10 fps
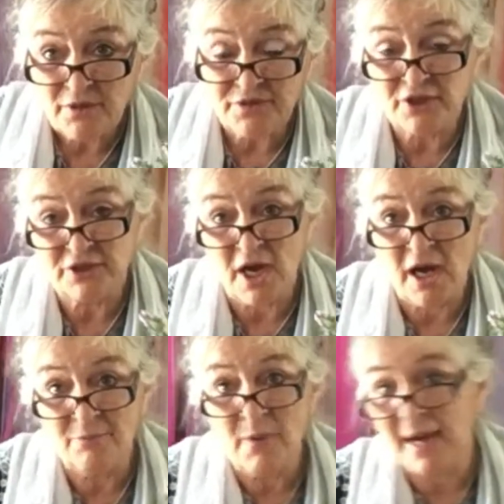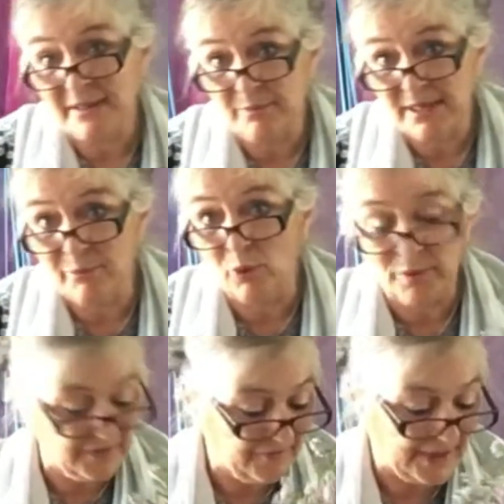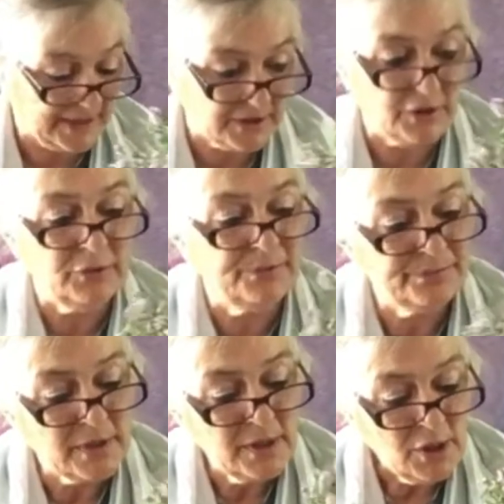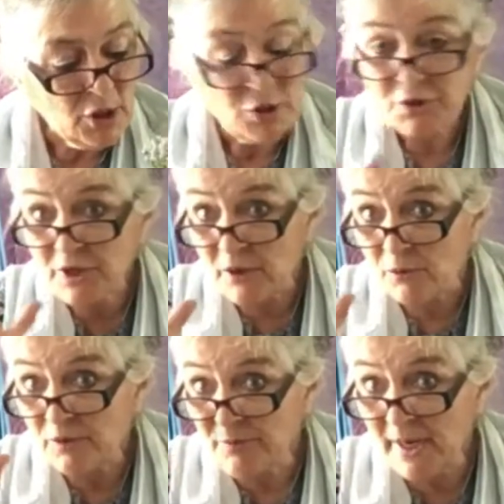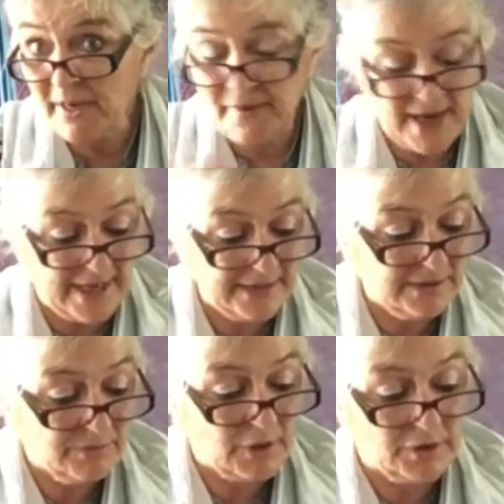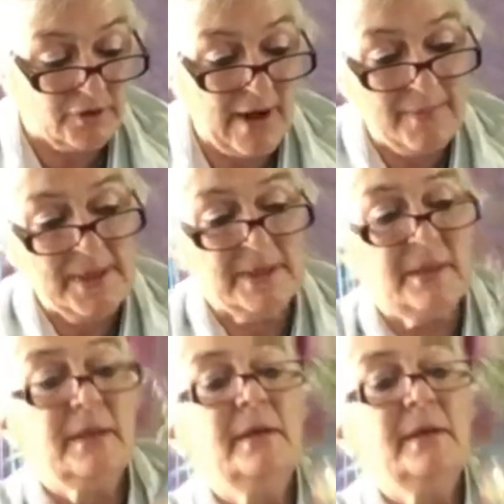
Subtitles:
that I can play ball with if I need to. So, with my other hand, going to grab it,